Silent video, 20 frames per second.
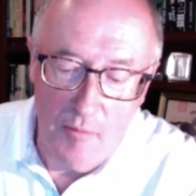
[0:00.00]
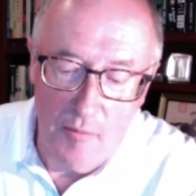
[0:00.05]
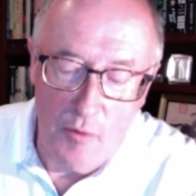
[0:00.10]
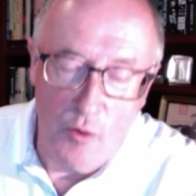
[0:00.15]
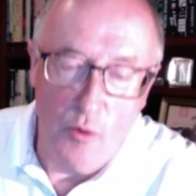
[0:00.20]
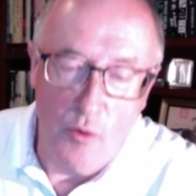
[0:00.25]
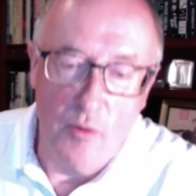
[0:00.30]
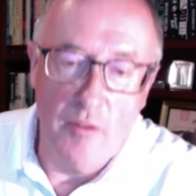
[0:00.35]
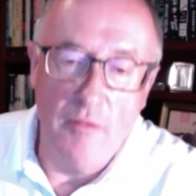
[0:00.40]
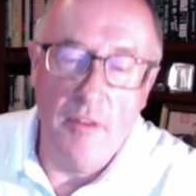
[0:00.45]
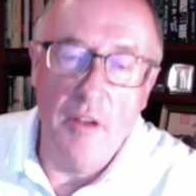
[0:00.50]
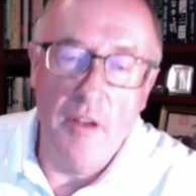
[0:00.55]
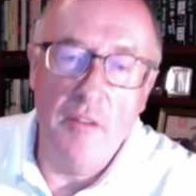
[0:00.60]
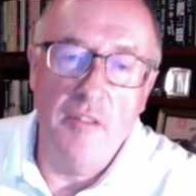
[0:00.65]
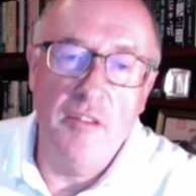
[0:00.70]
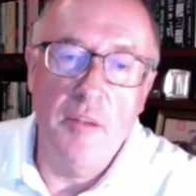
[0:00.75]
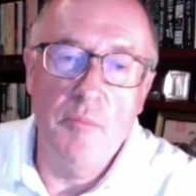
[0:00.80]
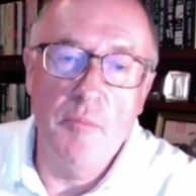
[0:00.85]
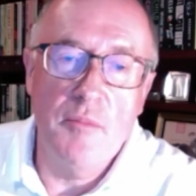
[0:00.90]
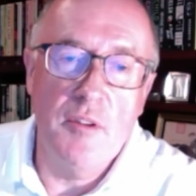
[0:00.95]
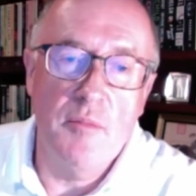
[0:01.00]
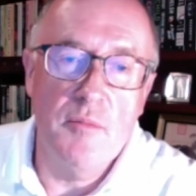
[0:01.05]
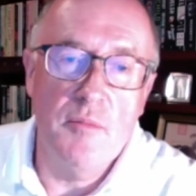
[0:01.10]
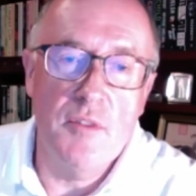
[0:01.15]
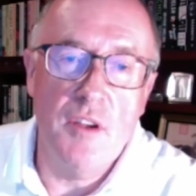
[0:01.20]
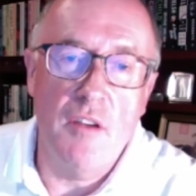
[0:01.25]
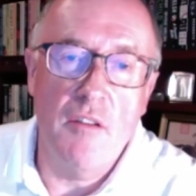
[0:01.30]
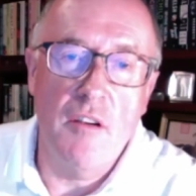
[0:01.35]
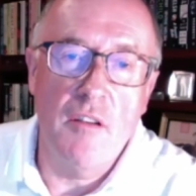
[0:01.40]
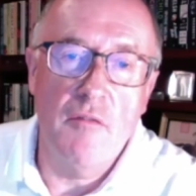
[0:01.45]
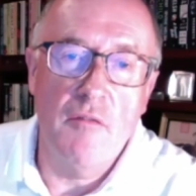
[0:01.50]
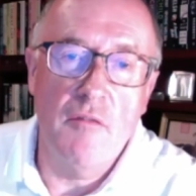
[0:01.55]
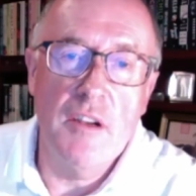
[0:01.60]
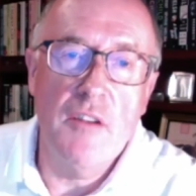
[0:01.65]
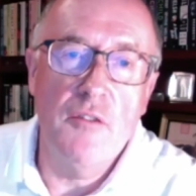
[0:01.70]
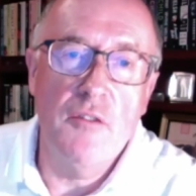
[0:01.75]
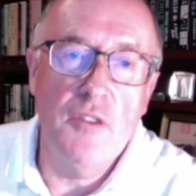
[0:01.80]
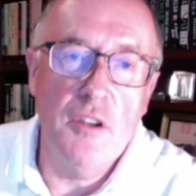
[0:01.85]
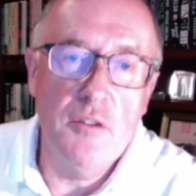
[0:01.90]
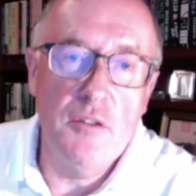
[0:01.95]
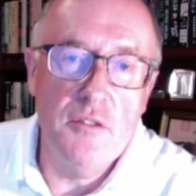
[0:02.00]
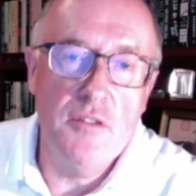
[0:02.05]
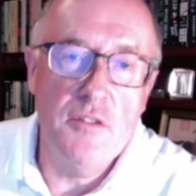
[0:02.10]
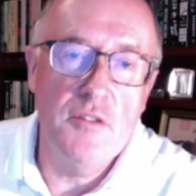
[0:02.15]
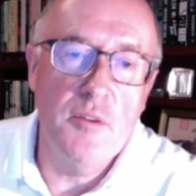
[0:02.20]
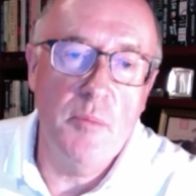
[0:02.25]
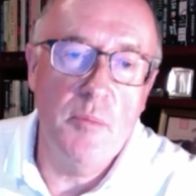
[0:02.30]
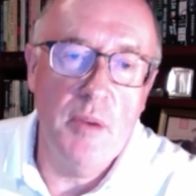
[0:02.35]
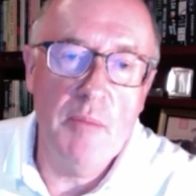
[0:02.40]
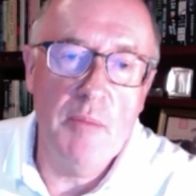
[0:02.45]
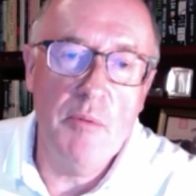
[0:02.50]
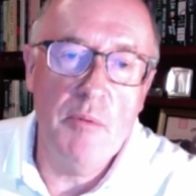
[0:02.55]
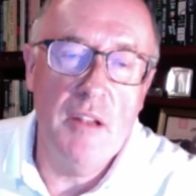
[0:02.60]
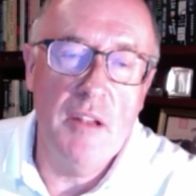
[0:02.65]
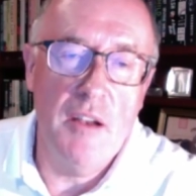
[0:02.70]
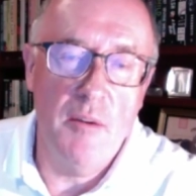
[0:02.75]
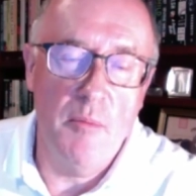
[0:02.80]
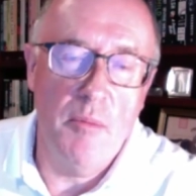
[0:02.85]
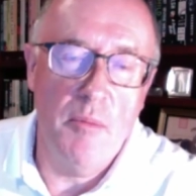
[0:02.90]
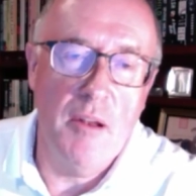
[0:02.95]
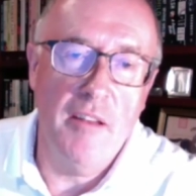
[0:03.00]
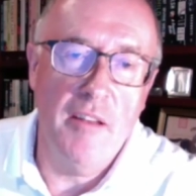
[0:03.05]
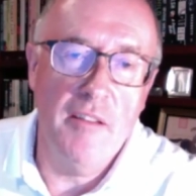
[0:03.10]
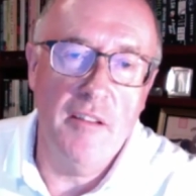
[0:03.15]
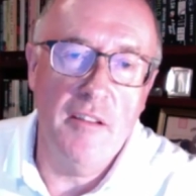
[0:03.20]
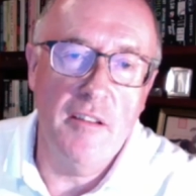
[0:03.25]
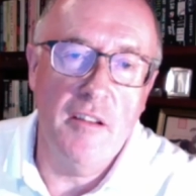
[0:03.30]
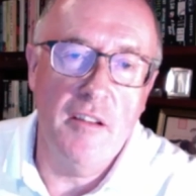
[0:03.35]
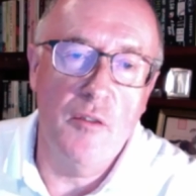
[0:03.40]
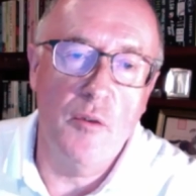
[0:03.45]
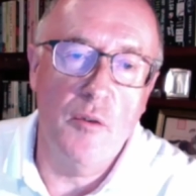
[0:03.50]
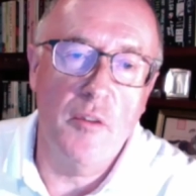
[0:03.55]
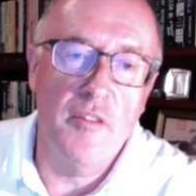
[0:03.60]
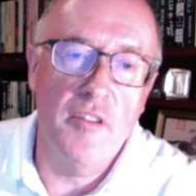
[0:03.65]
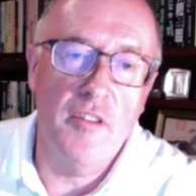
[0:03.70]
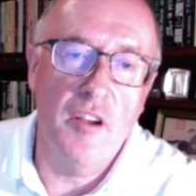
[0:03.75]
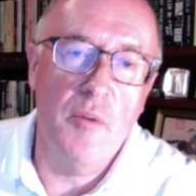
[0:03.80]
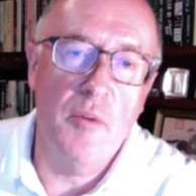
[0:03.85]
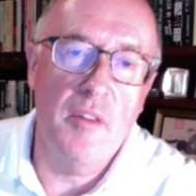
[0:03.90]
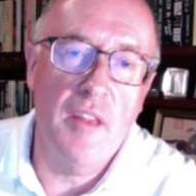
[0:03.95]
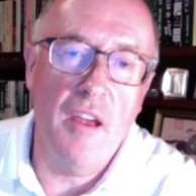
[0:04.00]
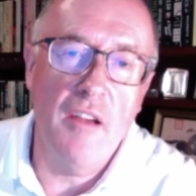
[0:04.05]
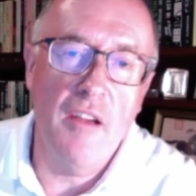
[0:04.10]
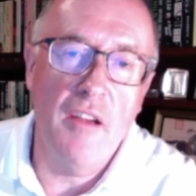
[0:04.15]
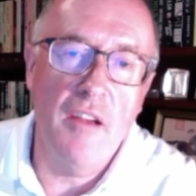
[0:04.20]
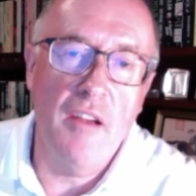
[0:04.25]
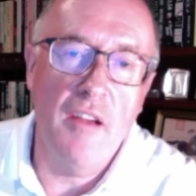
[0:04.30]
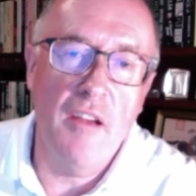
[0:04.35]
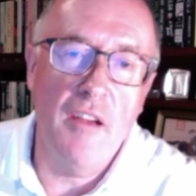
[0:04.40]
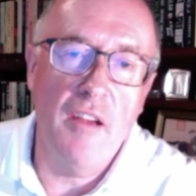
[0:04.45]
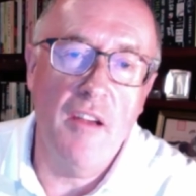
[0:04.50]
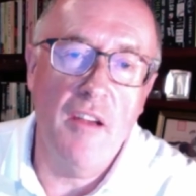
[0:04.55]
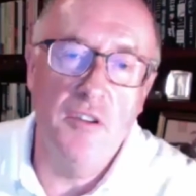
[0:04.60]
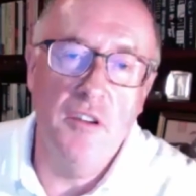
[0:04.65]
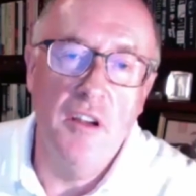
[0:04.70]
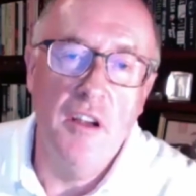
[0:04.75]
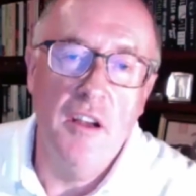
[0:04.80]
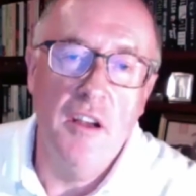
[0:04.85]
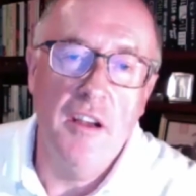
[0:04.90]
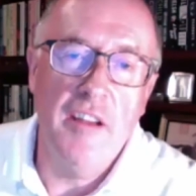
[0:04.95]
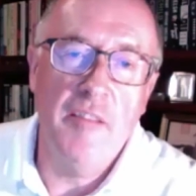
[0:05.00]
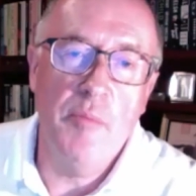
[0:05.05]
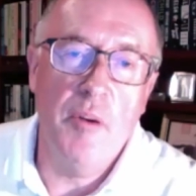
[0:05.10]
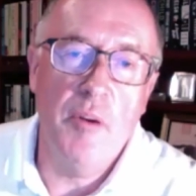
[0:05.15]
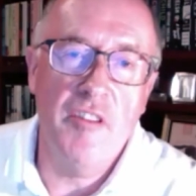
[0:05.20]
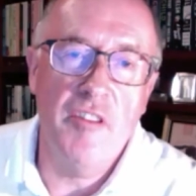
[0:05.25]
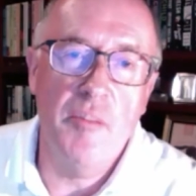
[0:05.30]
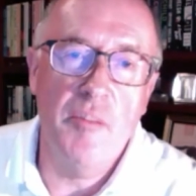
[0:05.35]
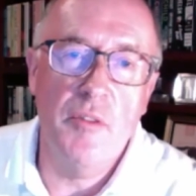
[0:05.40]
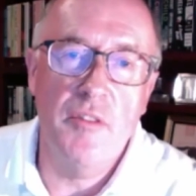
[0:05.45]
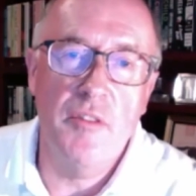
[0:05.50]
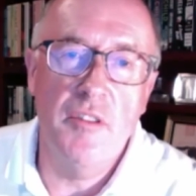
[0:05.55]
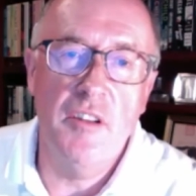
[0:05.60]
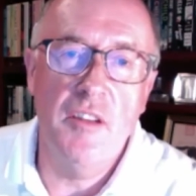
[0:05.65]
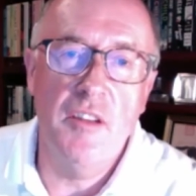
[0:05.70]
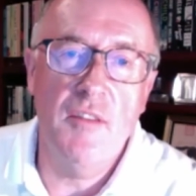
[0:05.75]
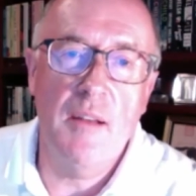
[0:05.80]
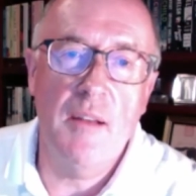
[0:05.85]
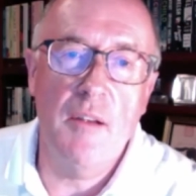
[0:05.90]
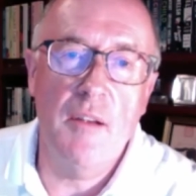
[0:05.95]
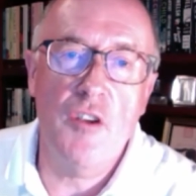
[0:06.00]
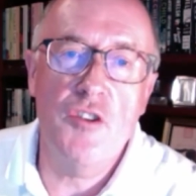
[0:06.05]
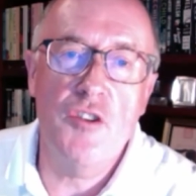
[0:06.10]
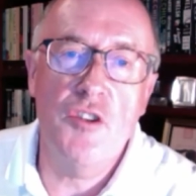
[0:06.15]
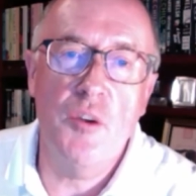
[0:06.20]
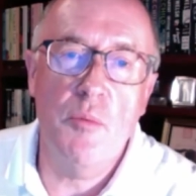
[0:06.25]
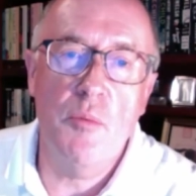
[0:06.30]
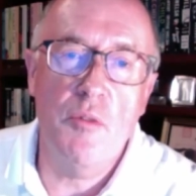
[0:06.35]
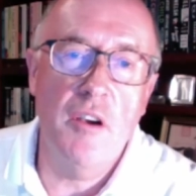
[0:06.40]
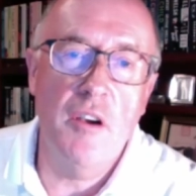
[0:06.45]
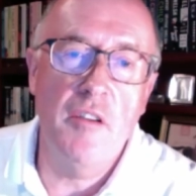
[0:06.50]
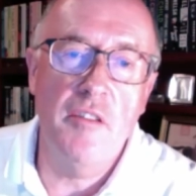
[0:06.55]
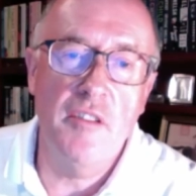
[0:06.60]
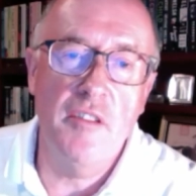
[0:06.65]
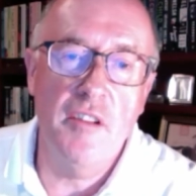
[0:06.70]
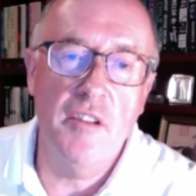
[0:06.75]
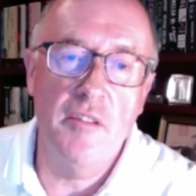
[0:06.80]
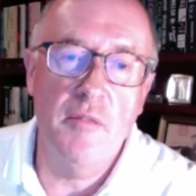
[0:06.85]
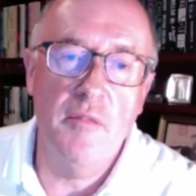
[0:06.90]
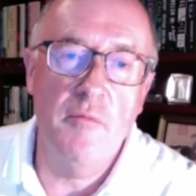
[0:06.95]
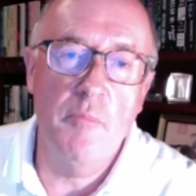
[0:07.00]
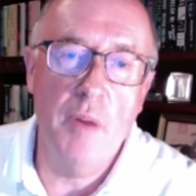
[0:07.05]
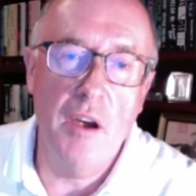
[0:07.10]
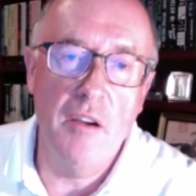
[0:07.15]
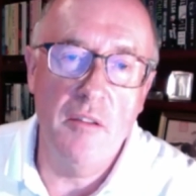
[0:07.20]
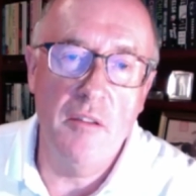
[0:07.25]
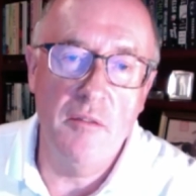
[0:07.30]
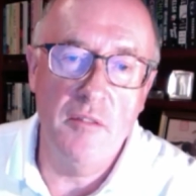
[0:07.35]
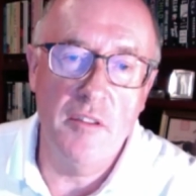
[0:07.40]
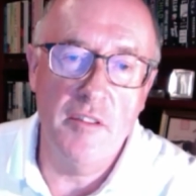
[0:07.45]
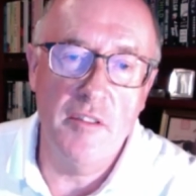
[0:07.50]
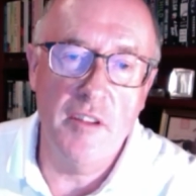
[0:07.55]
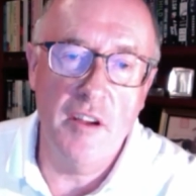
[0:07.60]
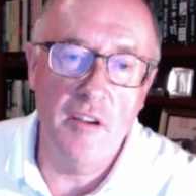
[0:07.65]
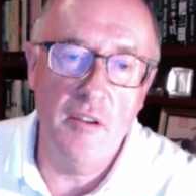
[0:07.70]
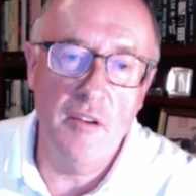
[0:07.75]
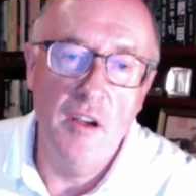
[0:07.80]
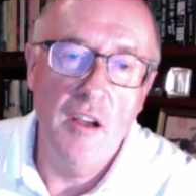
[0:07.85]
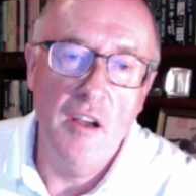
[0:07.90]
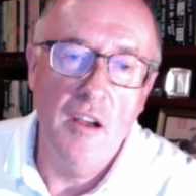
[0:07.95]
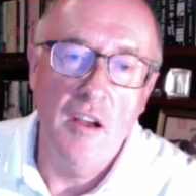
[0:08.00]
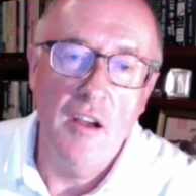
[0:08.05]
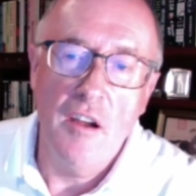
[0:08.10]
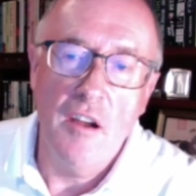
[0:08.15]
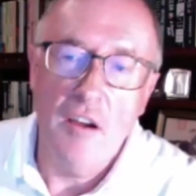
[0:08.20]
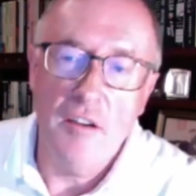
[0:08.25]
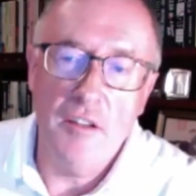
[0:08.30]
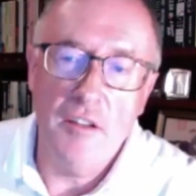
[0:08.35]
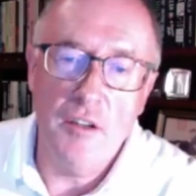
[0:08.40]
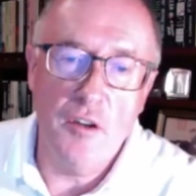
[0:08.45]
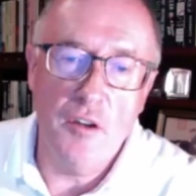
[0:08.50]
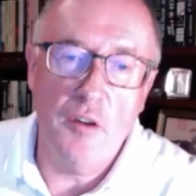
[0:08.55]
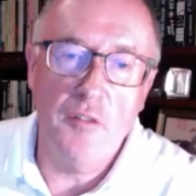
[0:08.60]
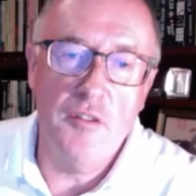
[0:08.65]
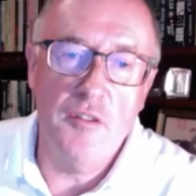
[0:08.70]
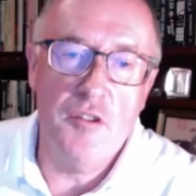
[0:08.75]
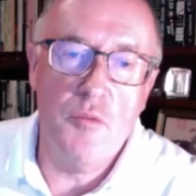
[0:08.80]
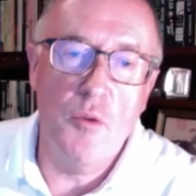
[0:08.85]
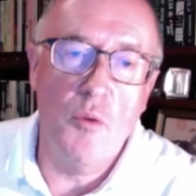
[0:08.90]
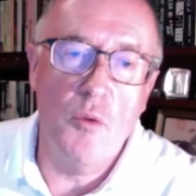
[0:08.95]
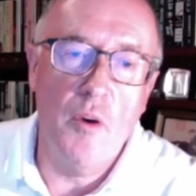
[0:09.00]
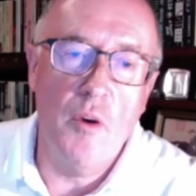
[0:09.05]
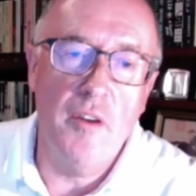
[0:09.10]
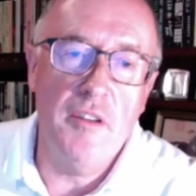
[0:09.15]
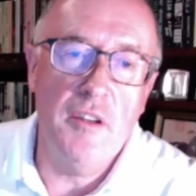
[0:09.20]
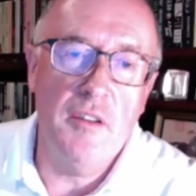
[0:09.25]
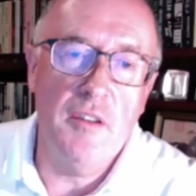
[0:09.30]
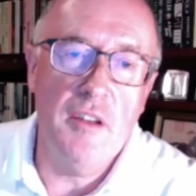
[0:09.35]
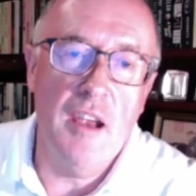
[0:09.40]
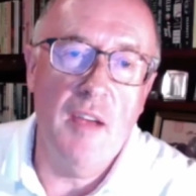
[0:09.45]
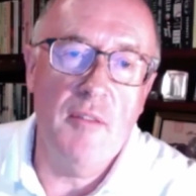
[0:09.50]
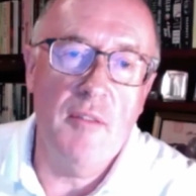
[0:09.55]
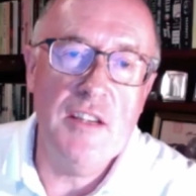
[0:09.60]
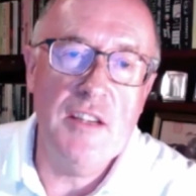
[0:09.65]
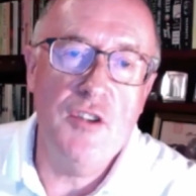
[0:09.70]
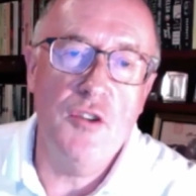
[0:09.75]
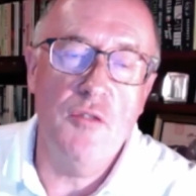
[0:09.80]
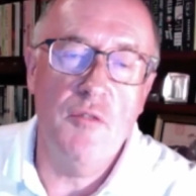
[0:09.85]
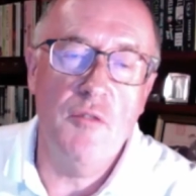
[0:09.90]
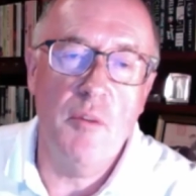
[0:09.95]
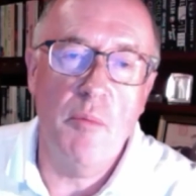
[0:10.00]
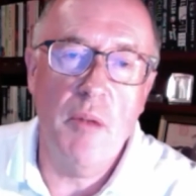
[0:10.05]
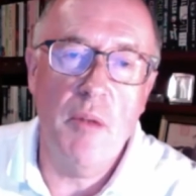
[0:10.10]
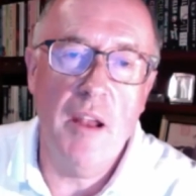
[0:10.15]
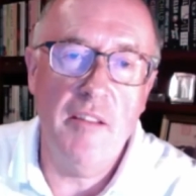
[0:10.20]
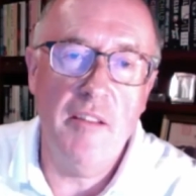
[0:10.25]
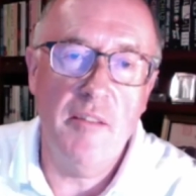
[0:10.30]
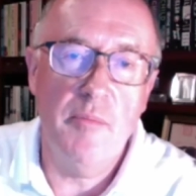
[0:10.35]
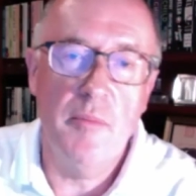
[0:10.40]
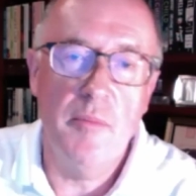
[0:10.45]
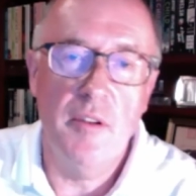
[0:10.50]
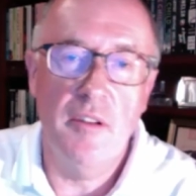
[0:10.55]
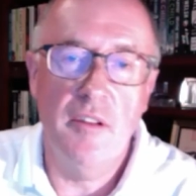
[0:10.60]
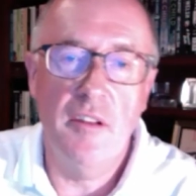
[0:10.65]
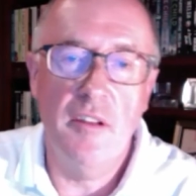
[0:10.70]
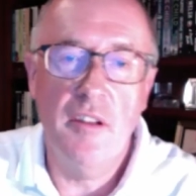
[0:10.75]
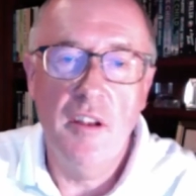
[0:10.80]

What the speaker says: All of those symptoms are a real nuisance to people. They're unpleasant. And also, without estrogen, it's possible to develop osteoporosis of bone. So your doctors will want you to have estrogen replacement.